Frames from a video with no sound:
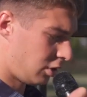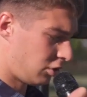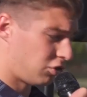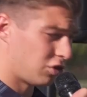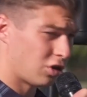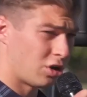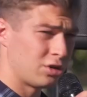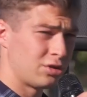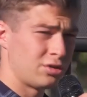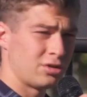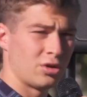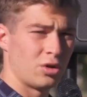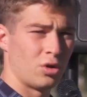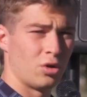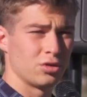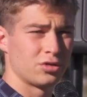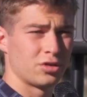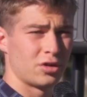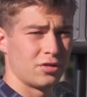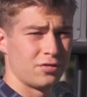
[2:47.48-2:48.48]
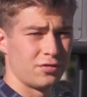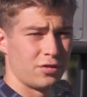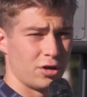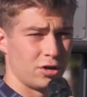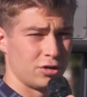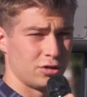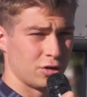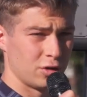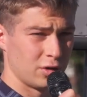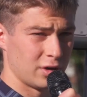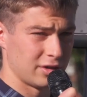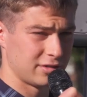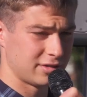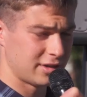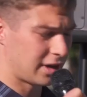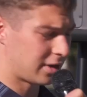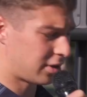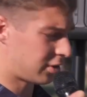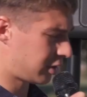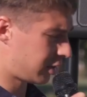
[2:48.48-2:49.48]
John, also referred to as
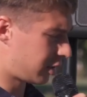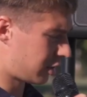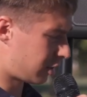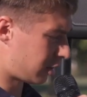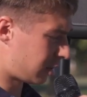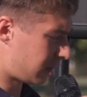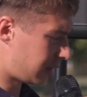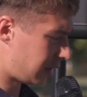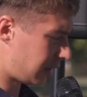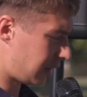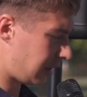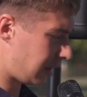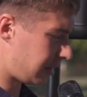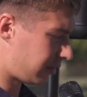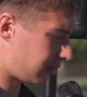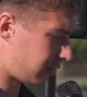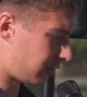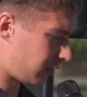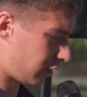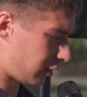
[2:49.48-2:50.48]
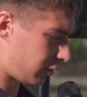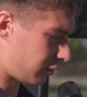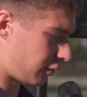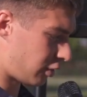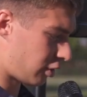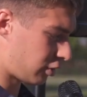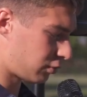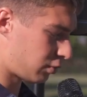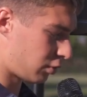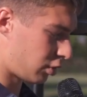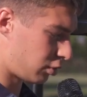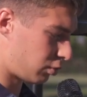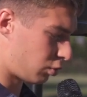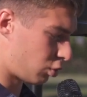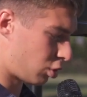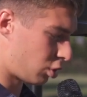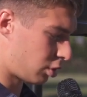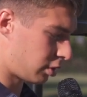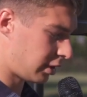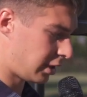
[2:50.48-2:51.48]
Gunner O'Connor, enlisted for the First World
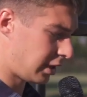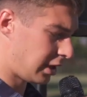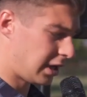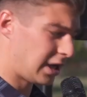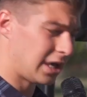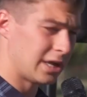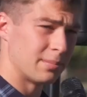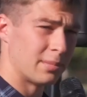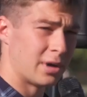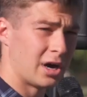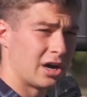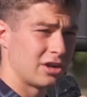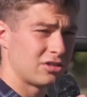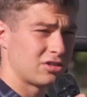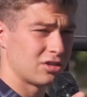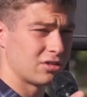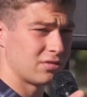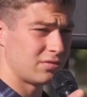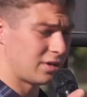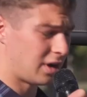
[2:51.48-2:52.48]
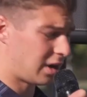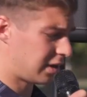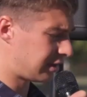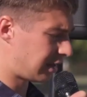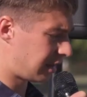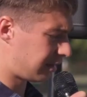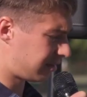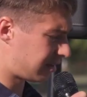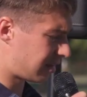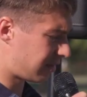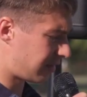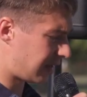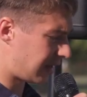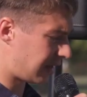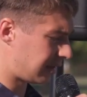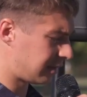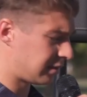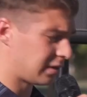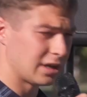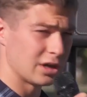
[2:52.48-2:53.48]
War in March of
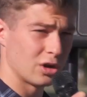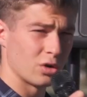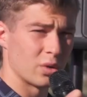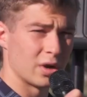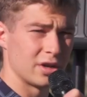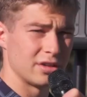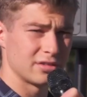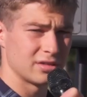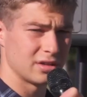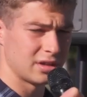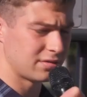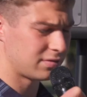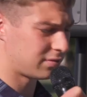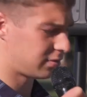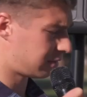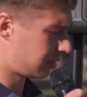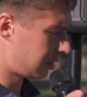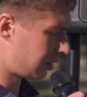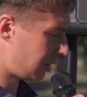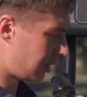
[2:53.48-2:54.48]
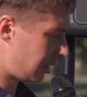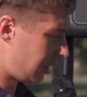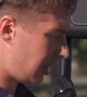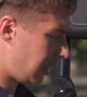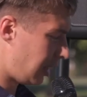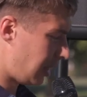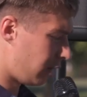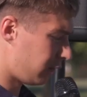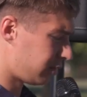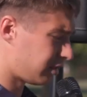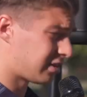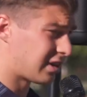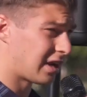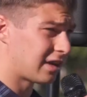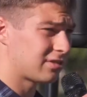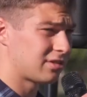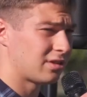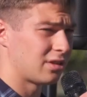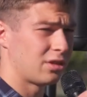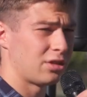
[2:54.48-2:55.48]
1917 in Queenscliff. He was
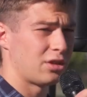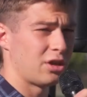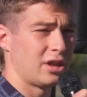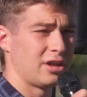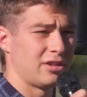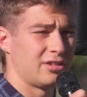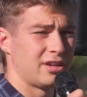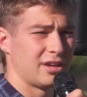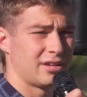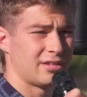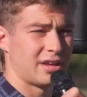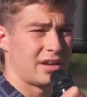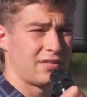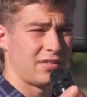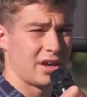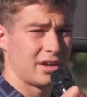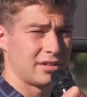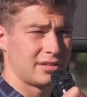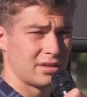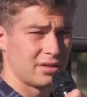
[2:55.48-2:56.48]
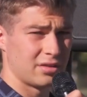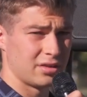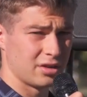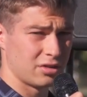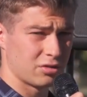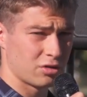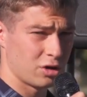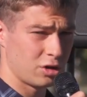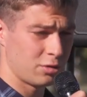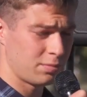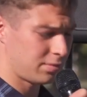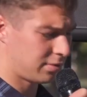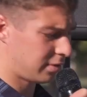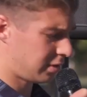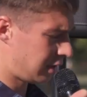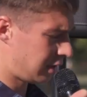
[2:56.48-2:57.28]
attached to the 36 Heavy Artillery Group